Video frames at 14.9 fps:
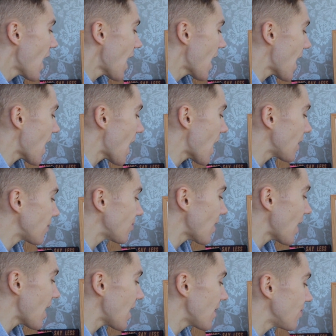Uh,
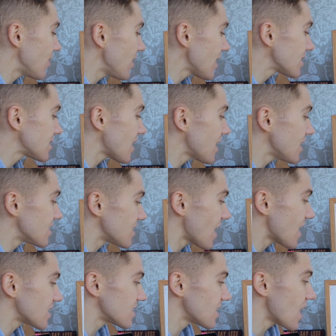then the next day is
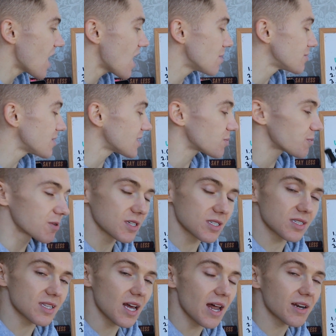legs and abs. That's pretty
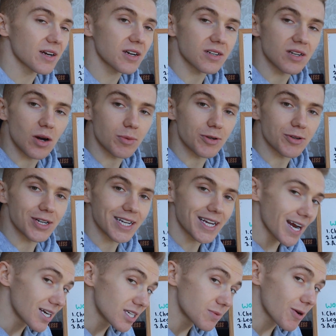standard. Nobody really
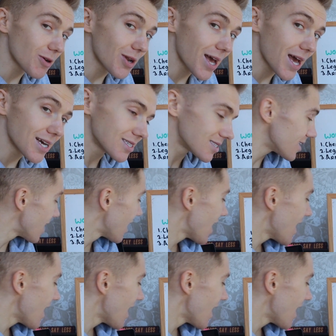cares about legs.